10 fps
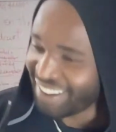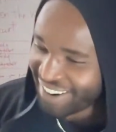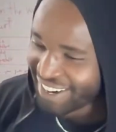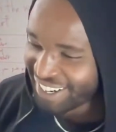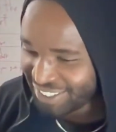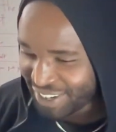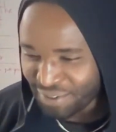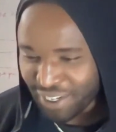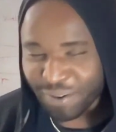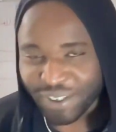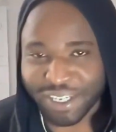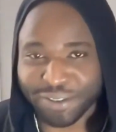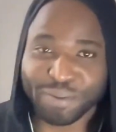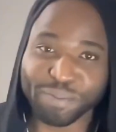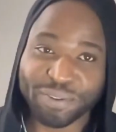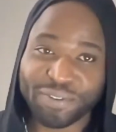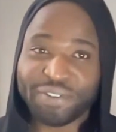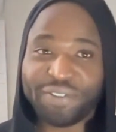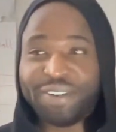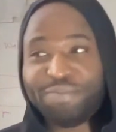All right, so every day we try to improve,
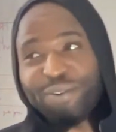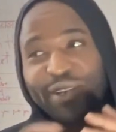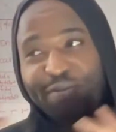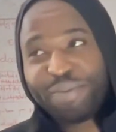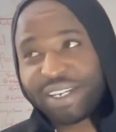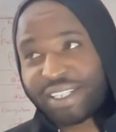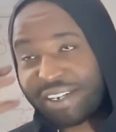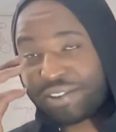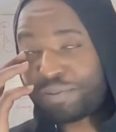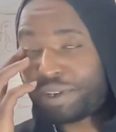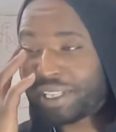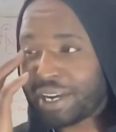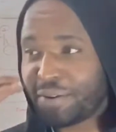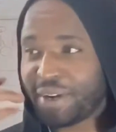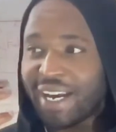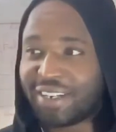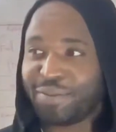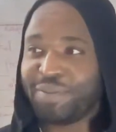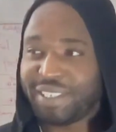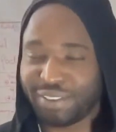every week we make it a little better. We add
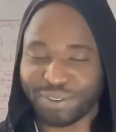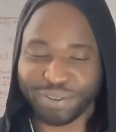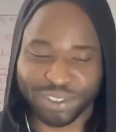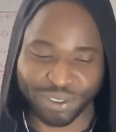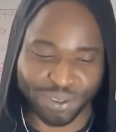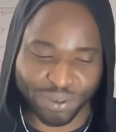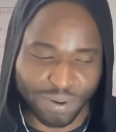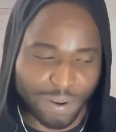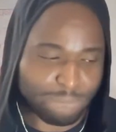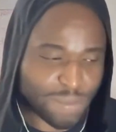some things to the show.